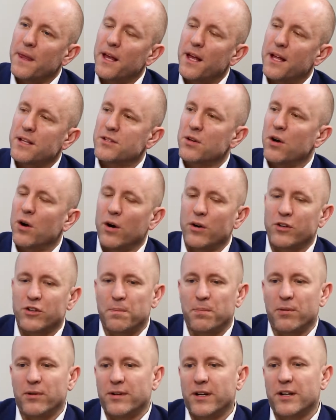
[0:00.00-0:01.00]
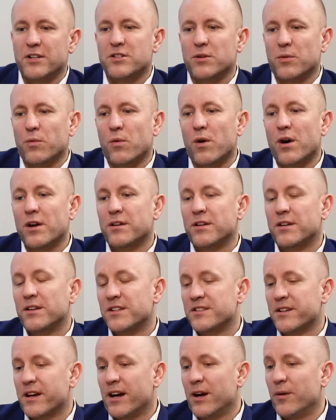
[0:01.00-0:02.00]
it's hard to predict. So one of the
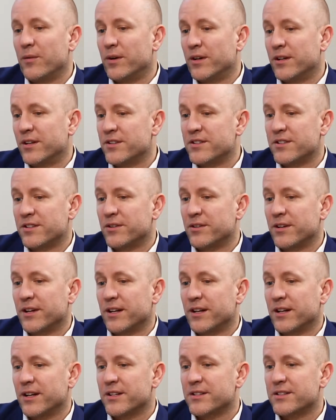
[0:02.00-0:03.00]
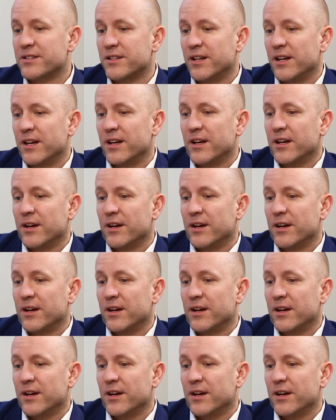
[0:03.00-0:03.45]
things I would consider, I guess,